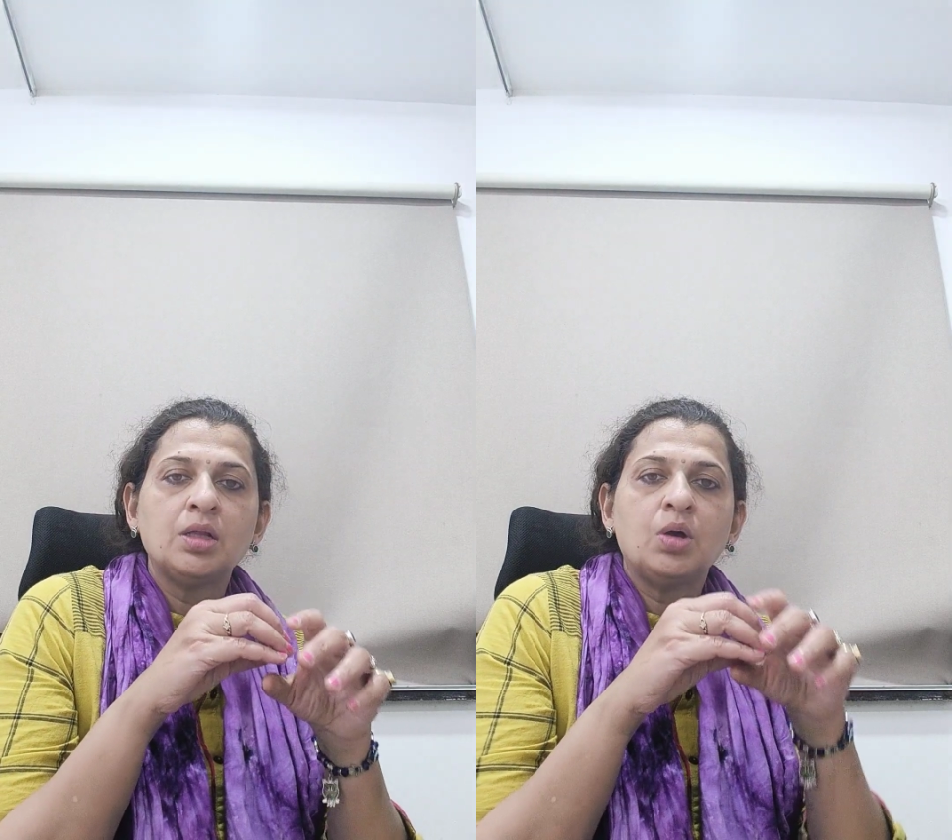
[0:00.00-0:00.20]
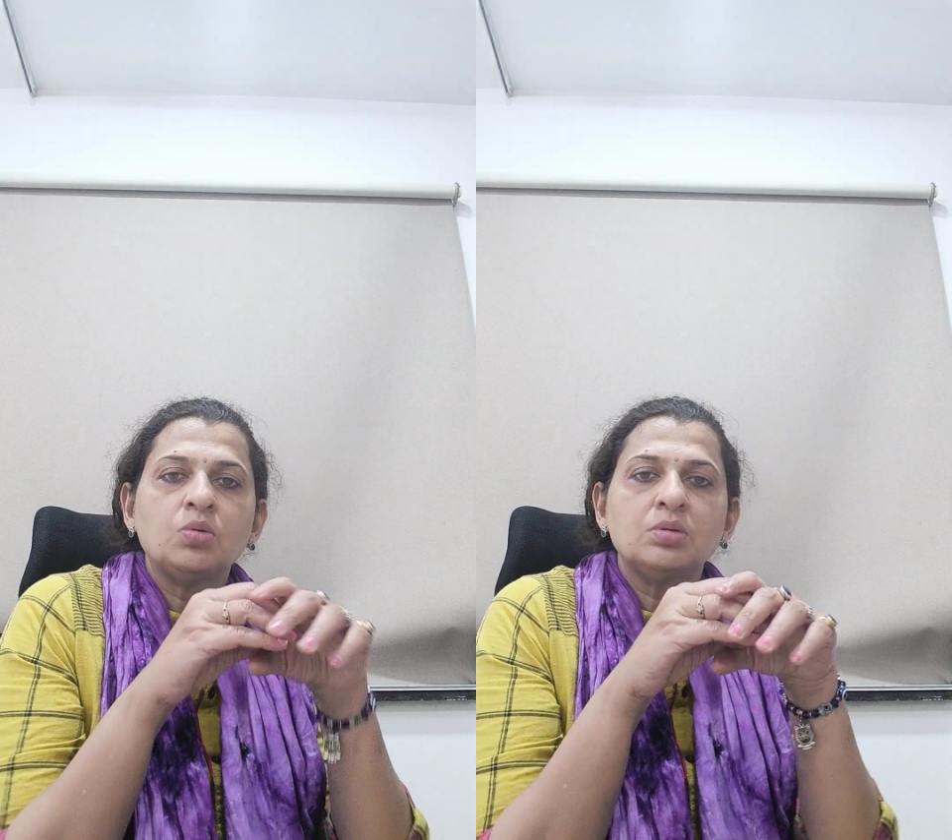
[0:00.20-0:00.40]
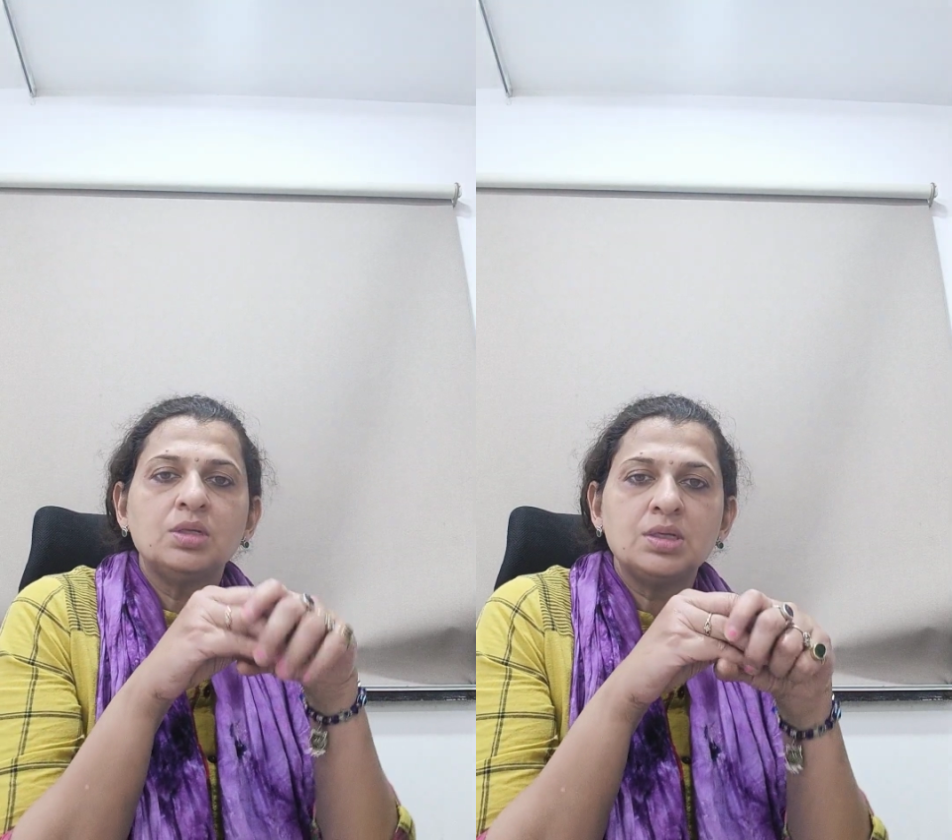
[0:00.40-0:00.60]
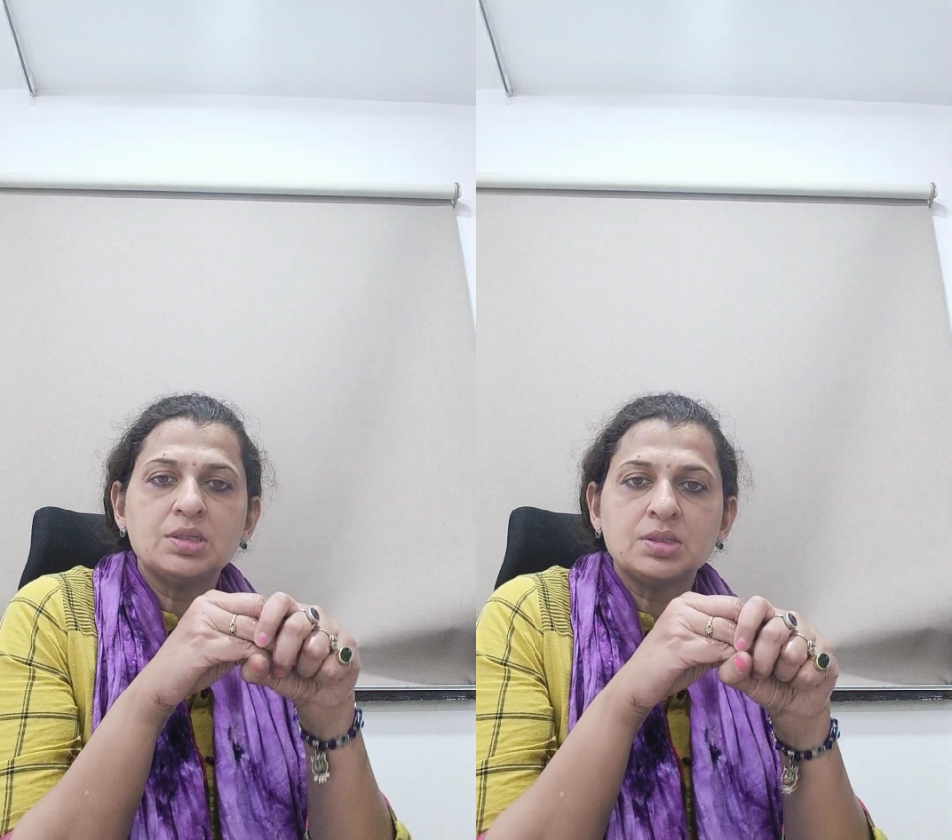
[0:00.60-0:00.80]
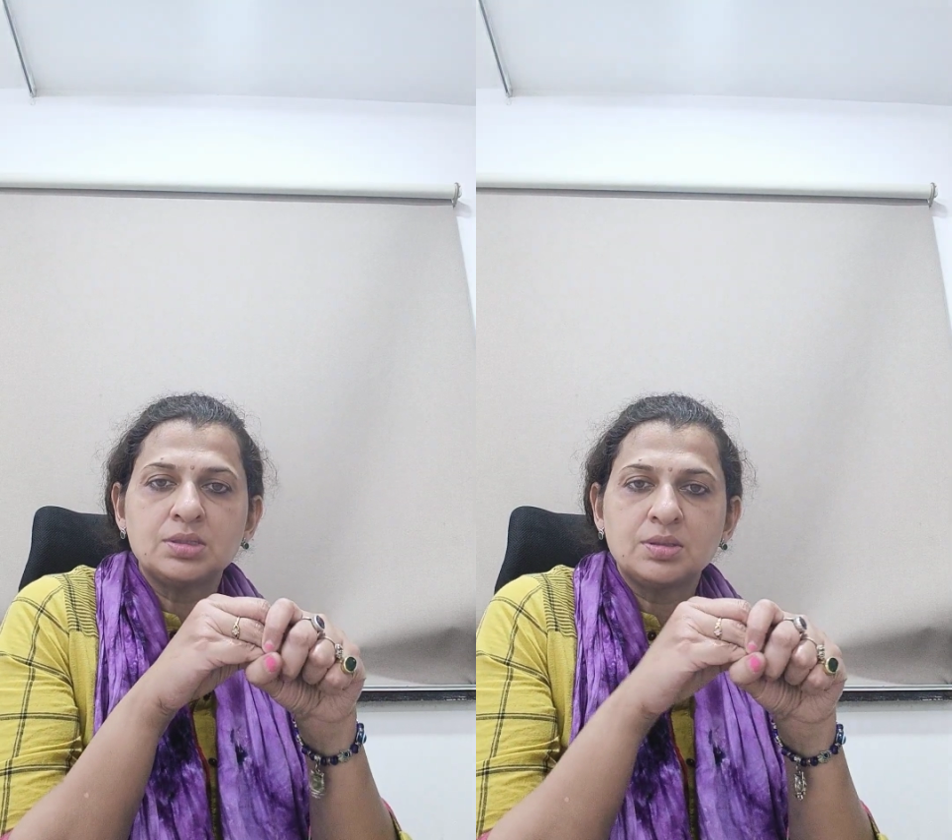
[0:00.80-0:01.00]
Now
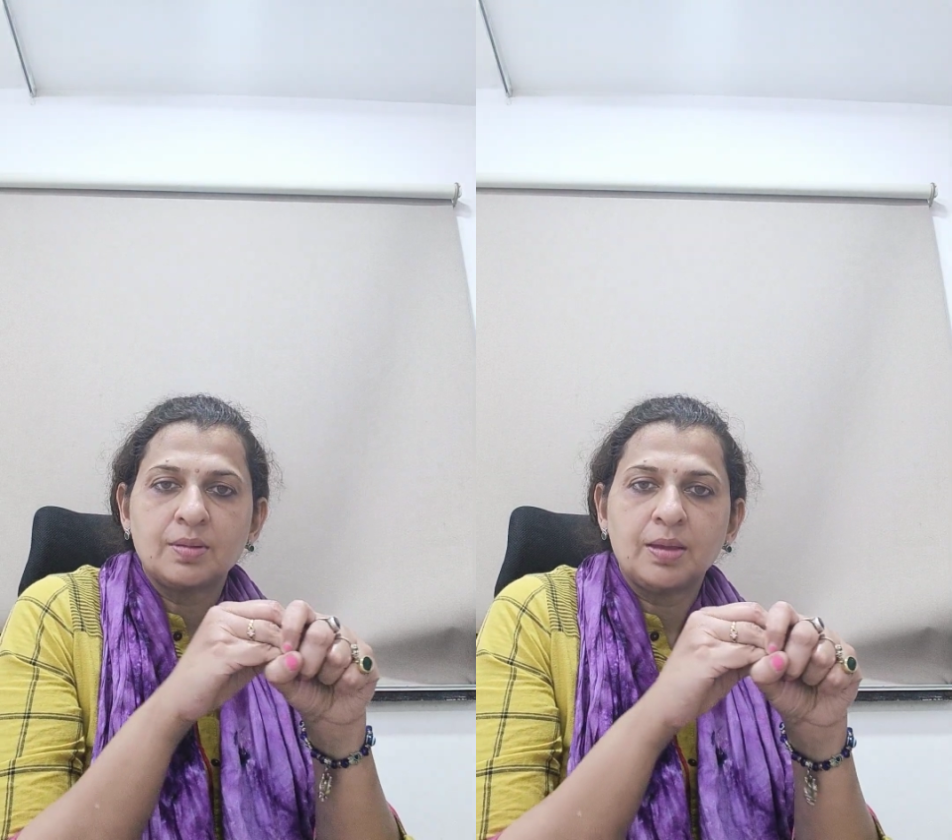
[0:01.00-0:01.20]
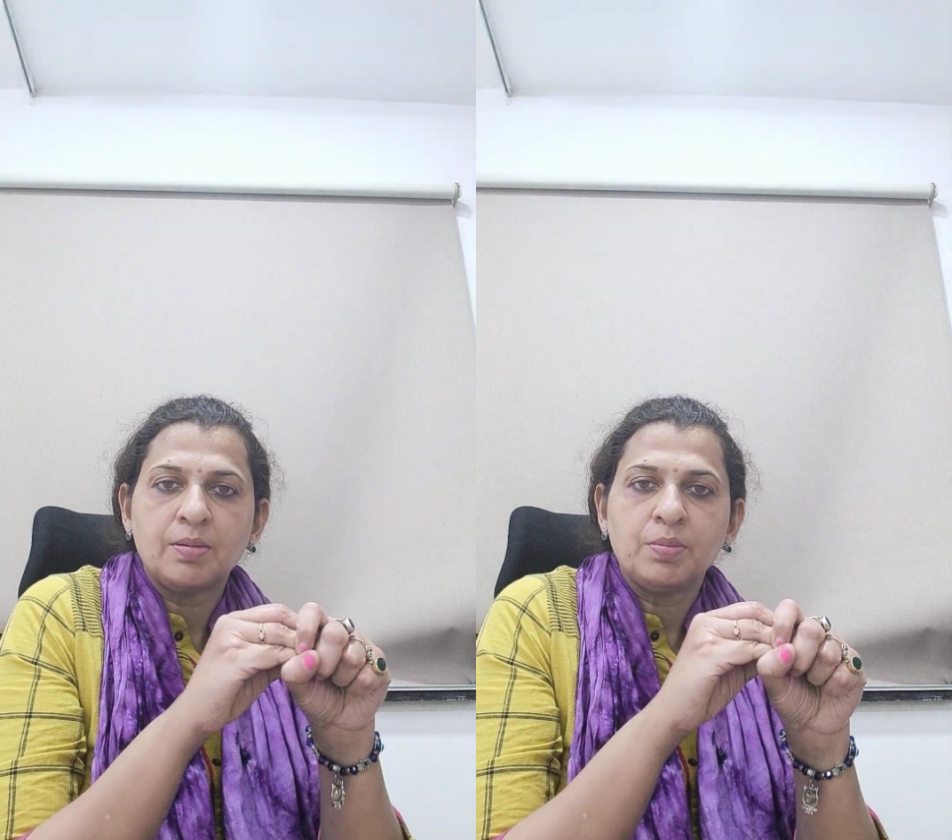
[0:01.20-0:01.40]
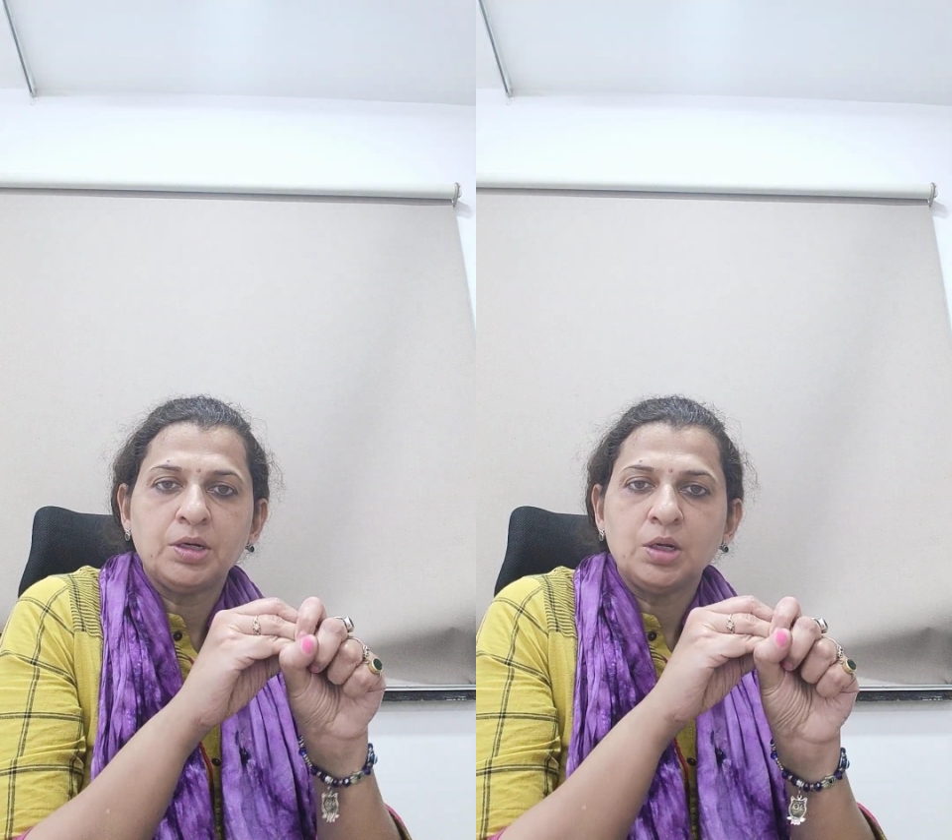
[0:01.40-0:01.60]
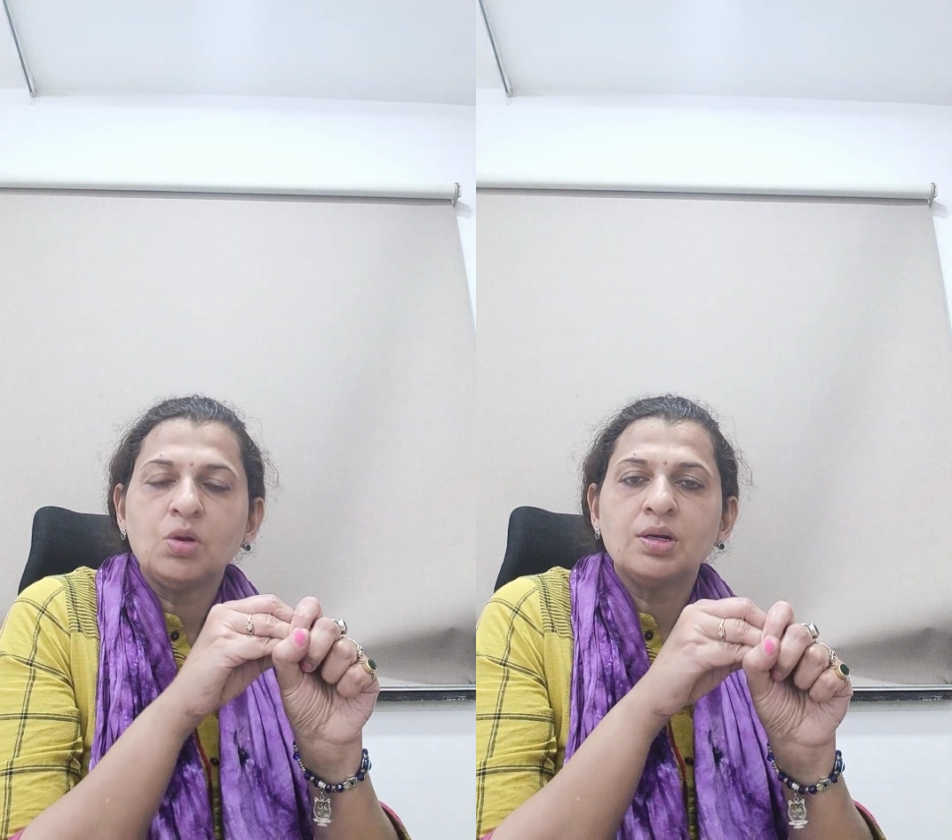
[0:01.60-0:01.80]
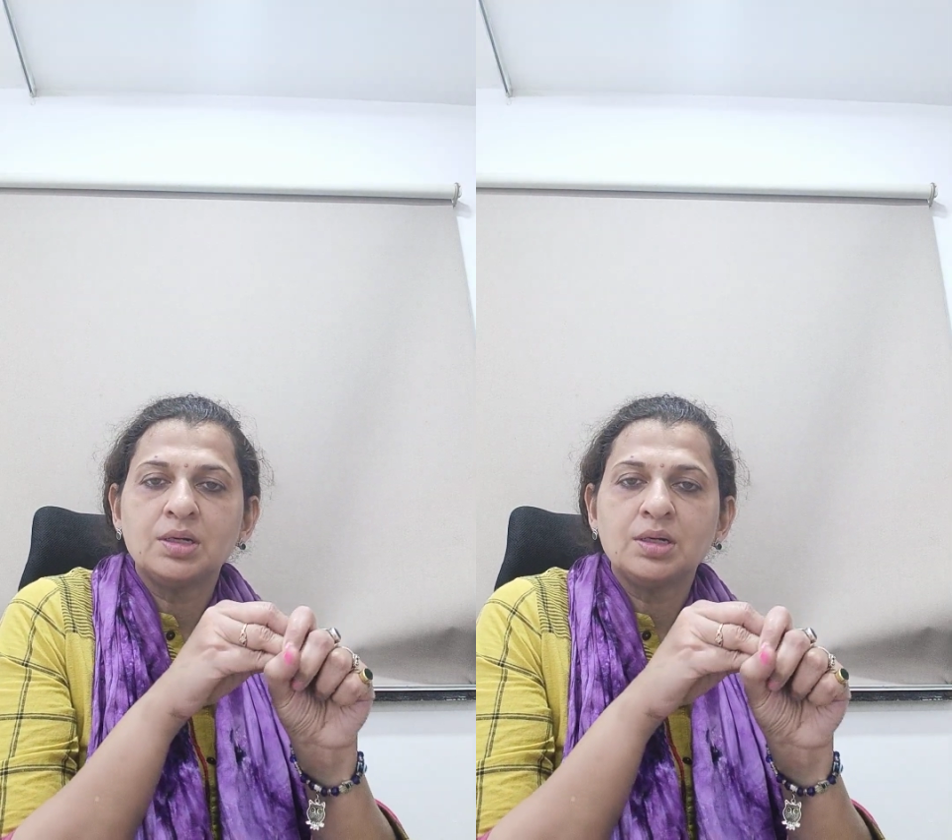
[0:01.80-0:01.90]
this particular